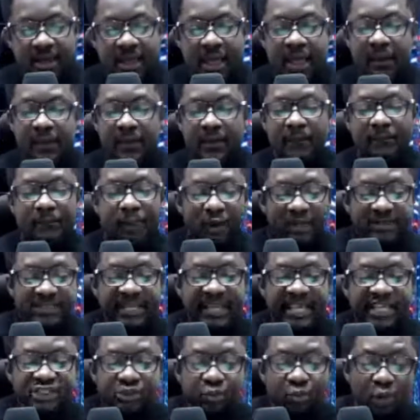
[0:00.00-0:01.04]
but each
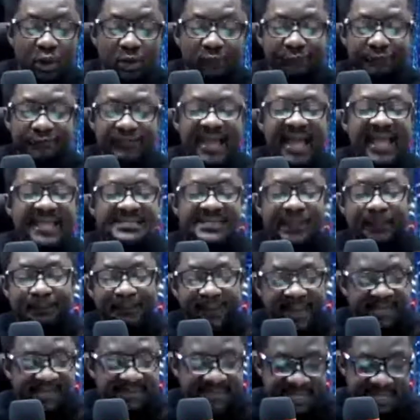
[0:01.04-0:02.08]
one flies the best
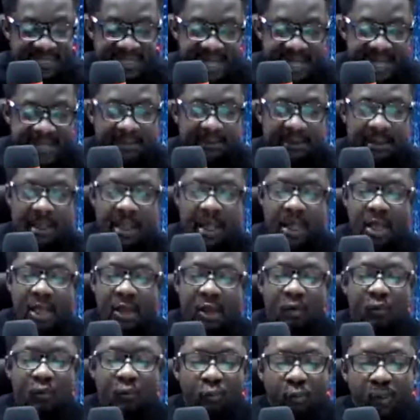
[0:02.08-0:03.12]
it can.
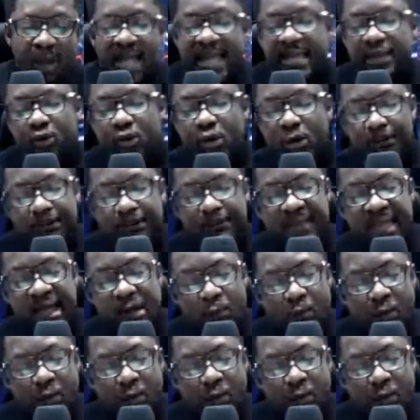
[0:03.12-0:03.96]
Why compare one